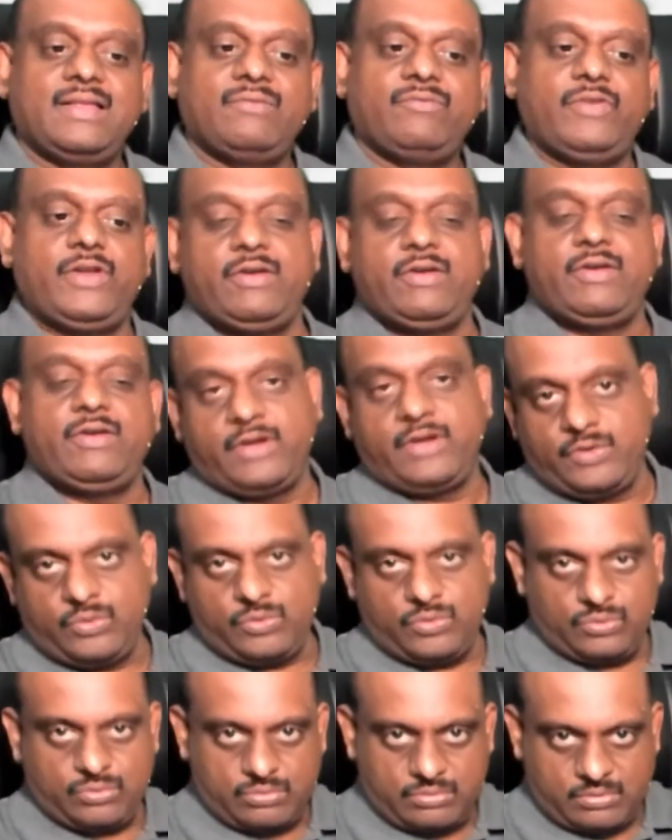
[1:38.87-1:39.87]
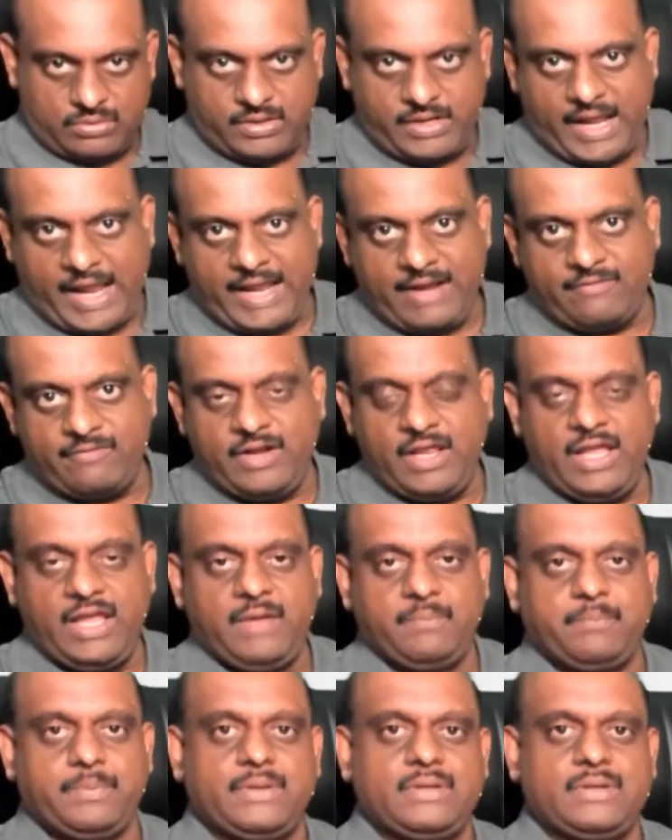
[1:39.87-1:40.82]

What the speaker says: Whenever you dive deep,